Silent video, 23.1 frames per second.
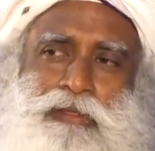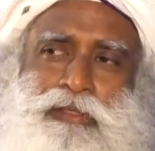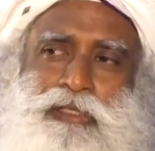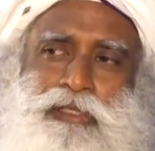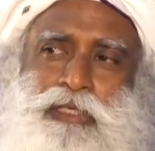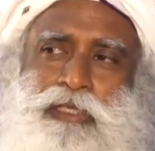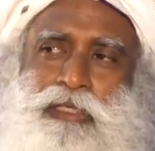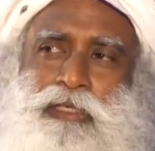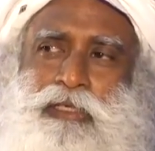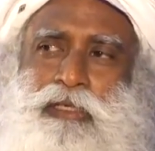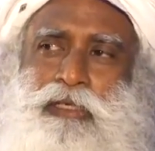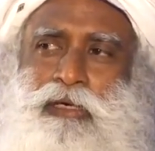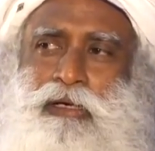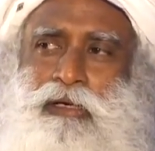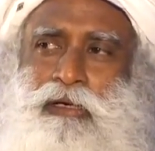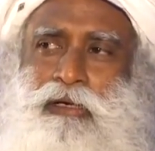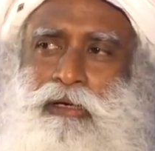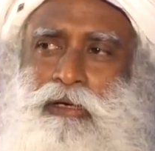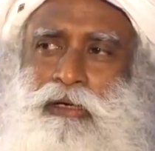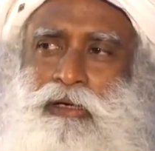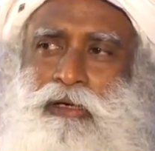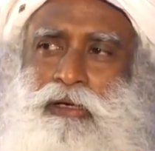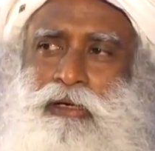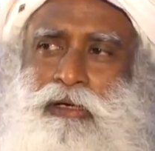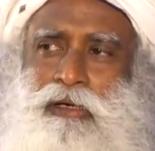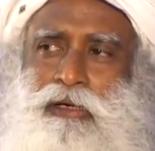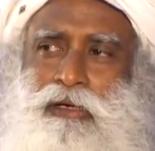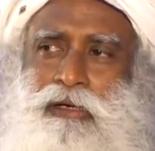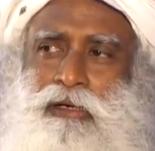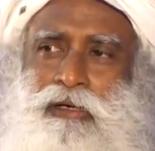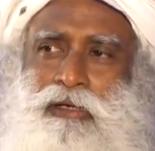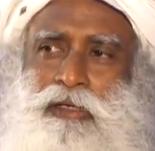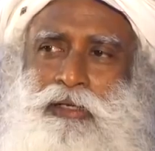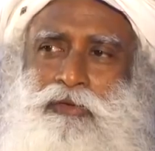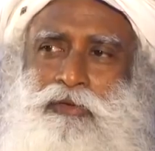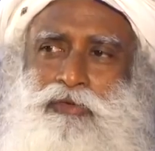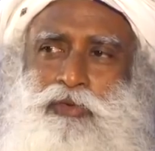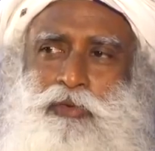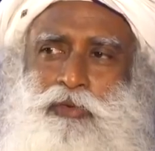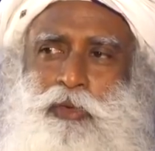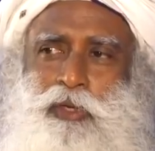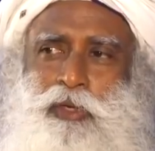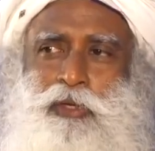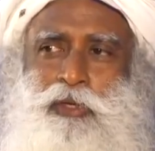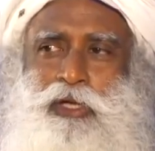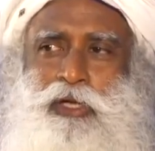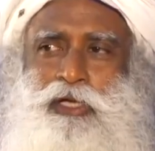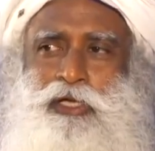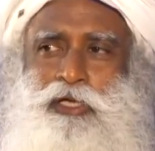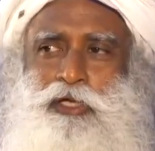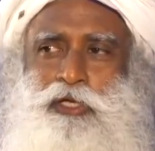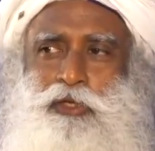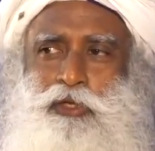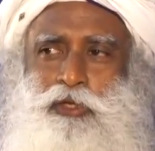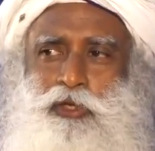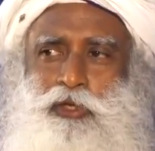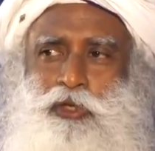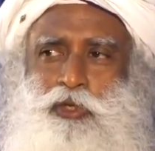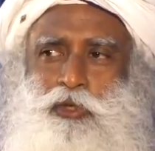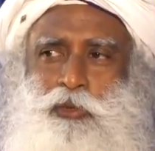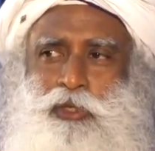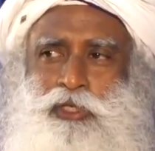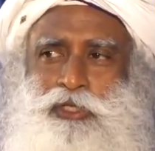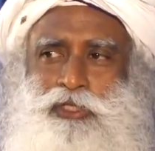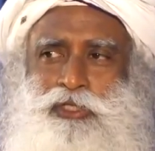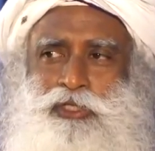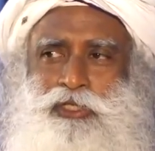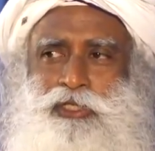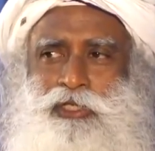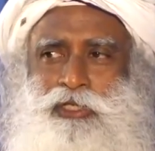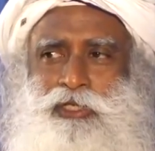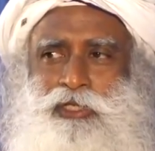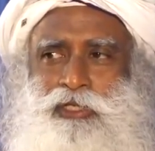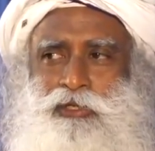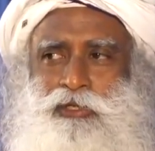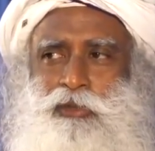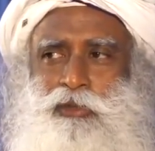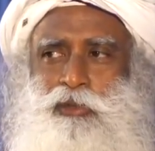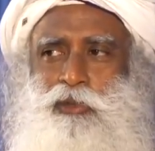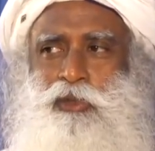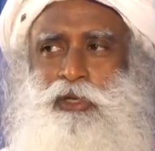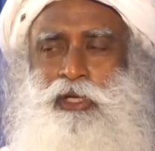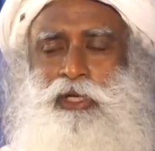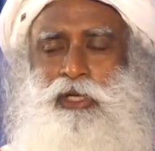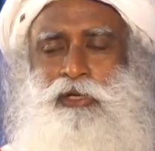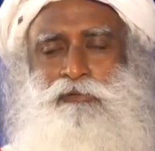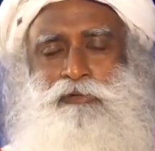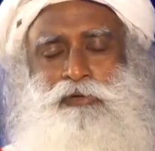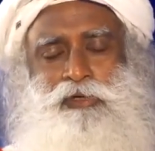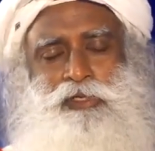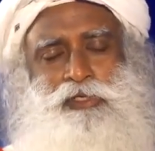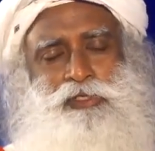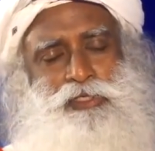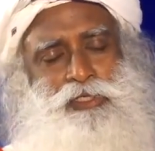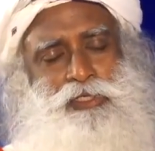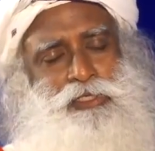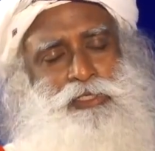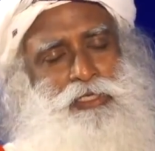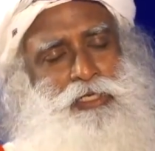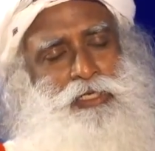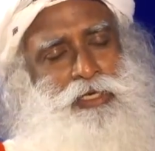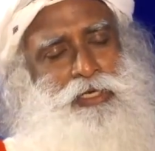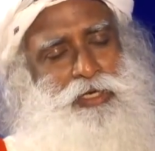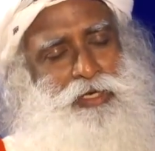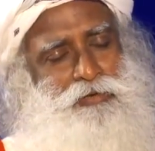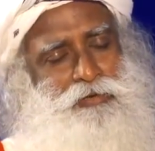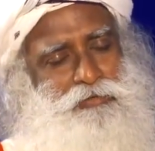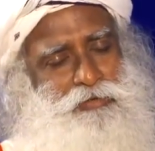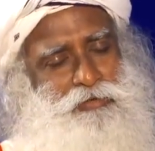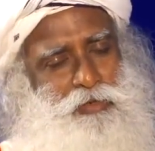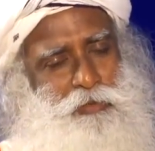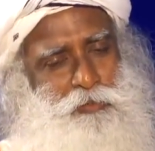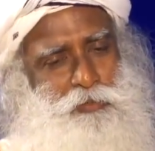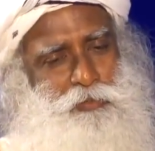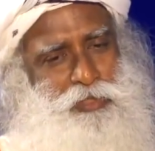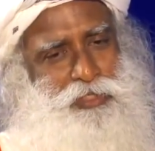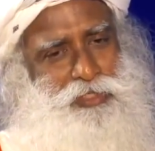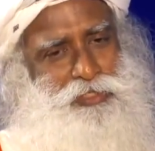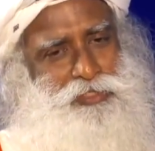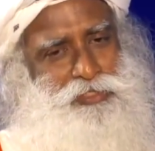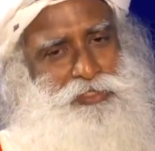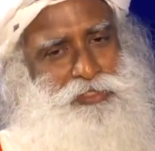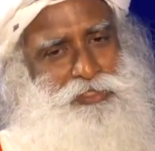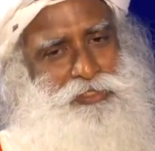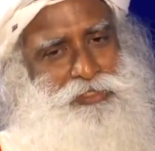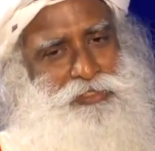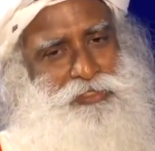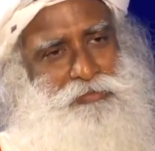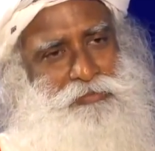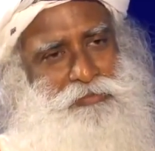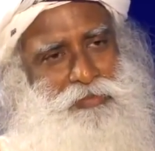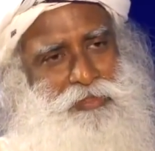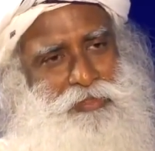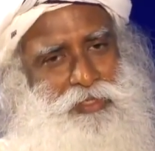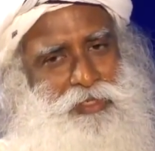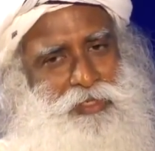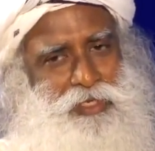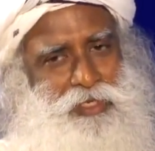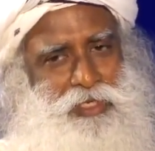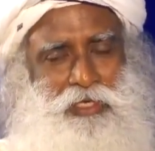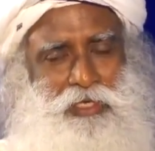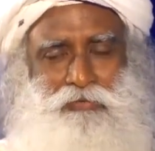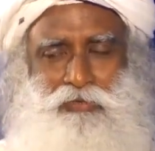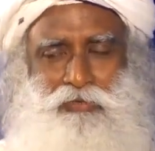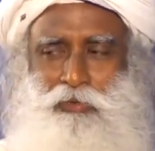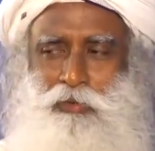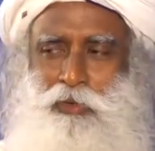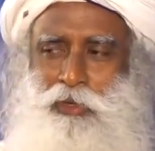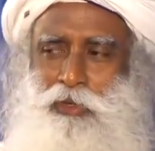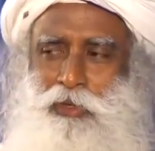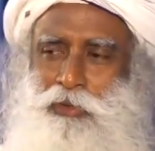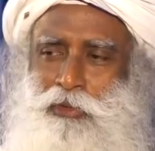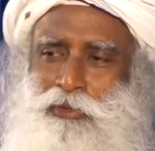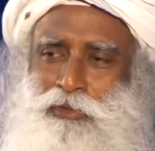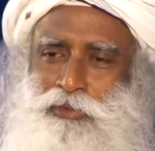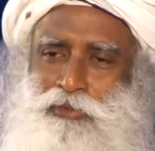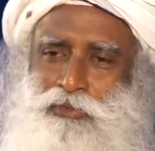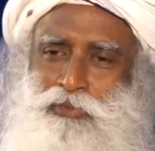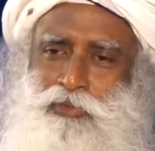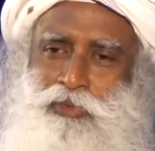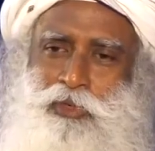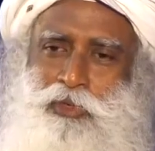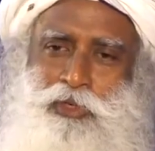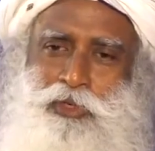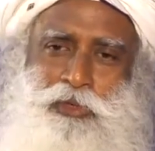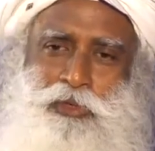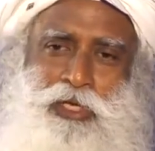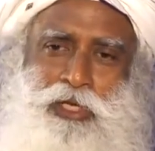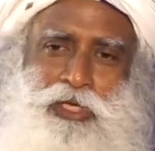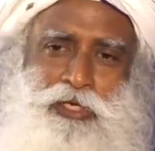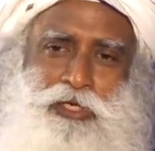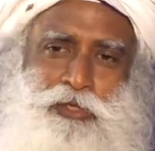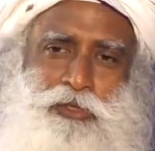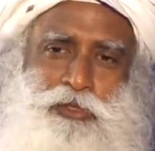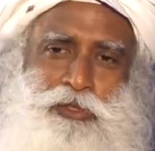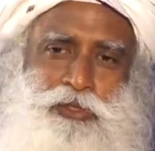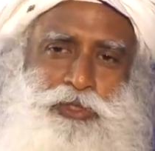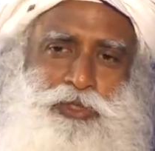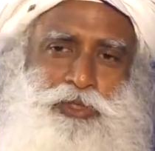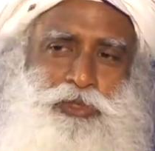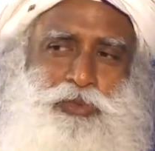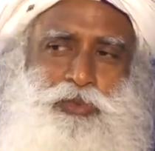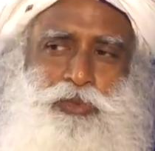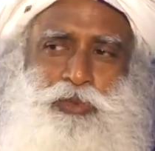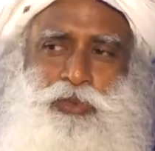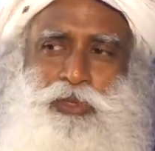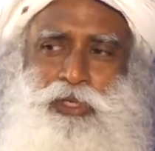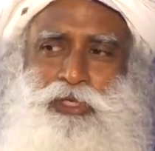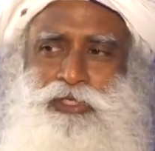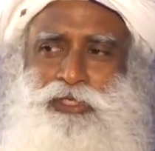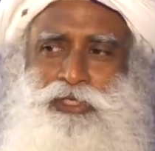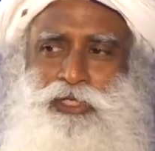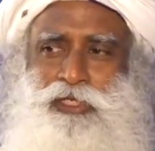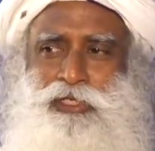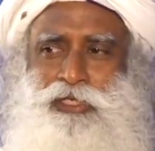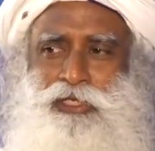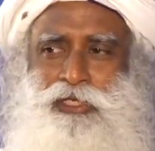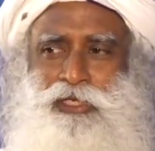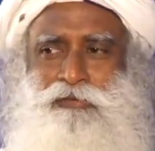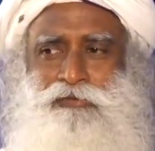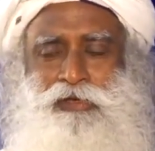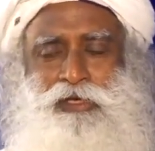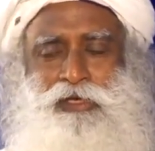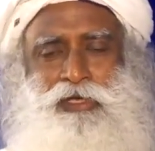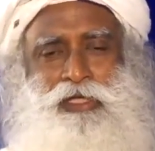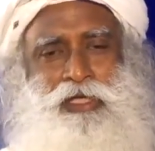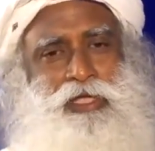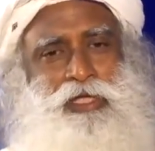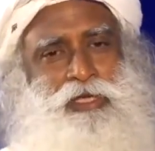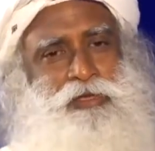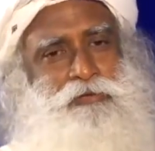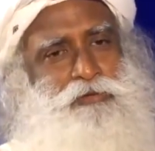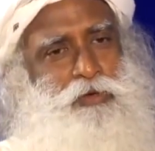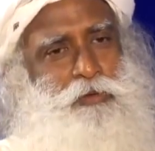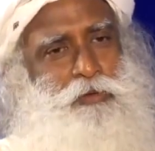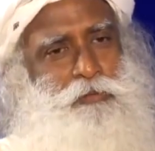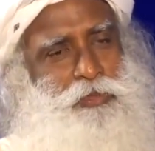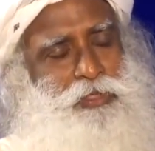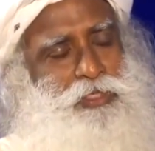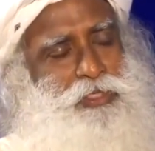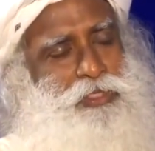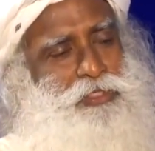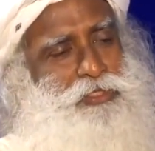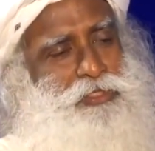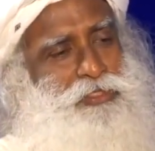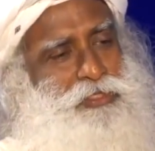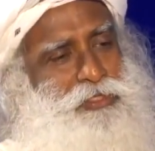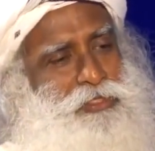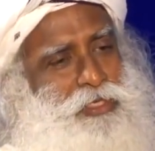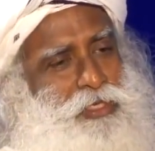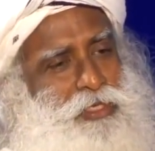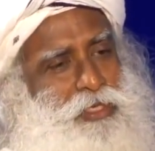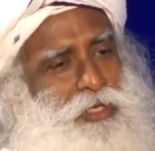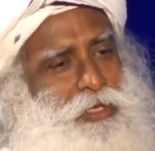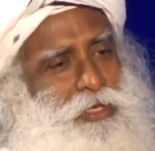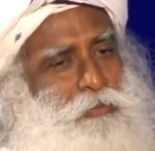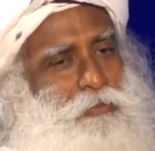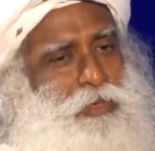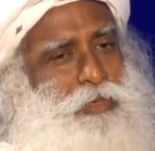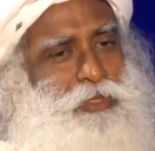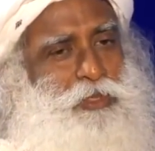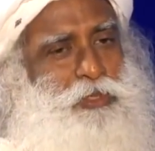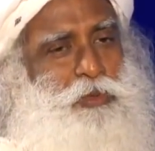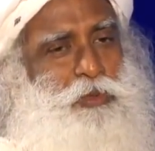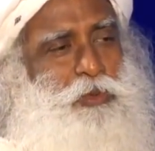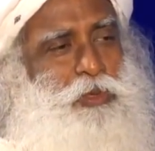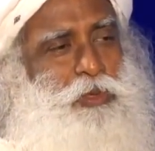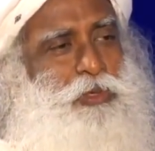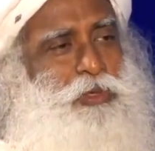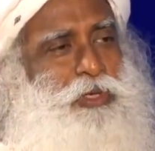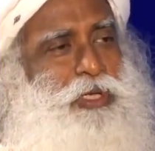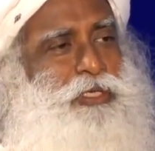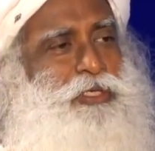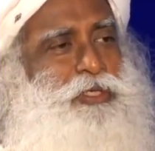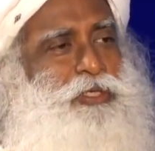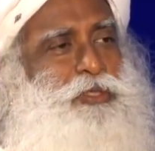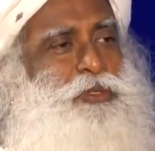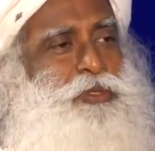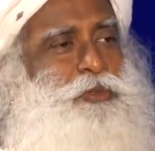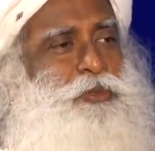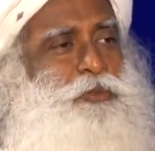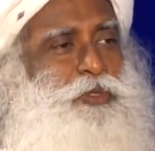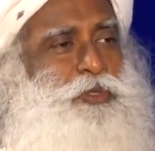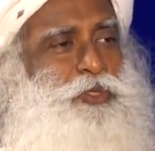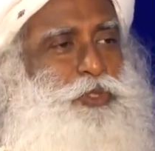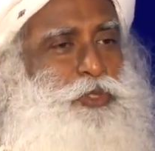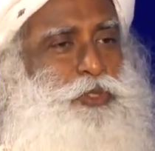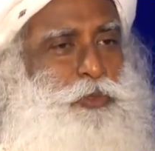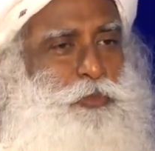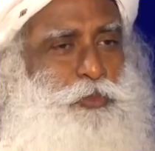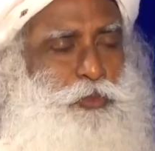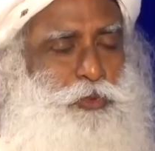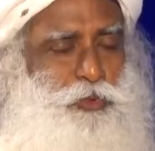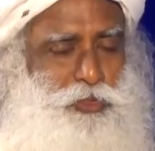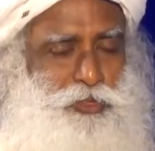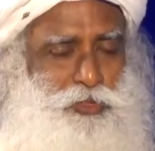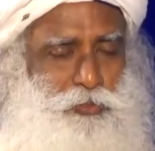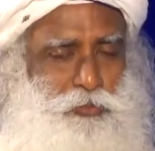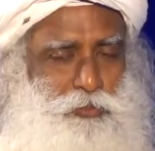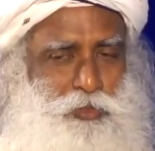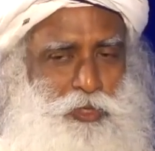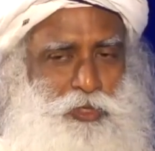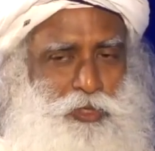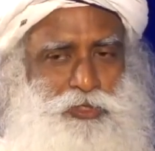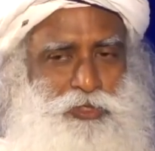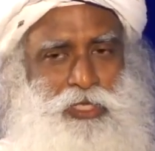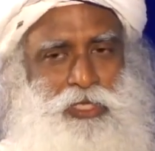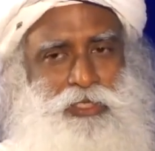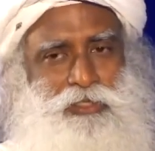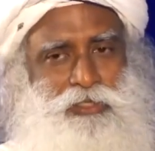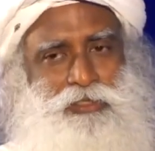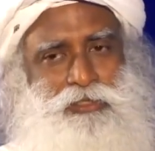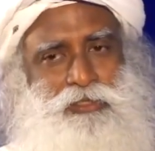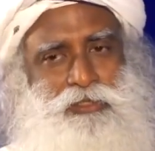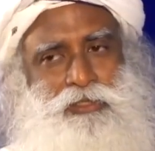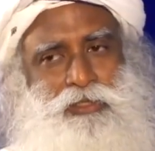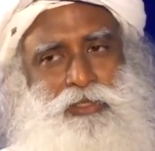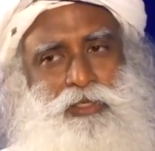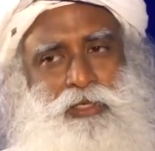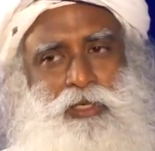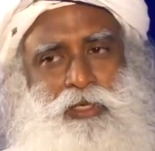See, uh, if you want to get into an university, you're looking for a certain kind of competence. If you want to, want to get into your school, a certain different kind of competence. But you want to get into spiritual process.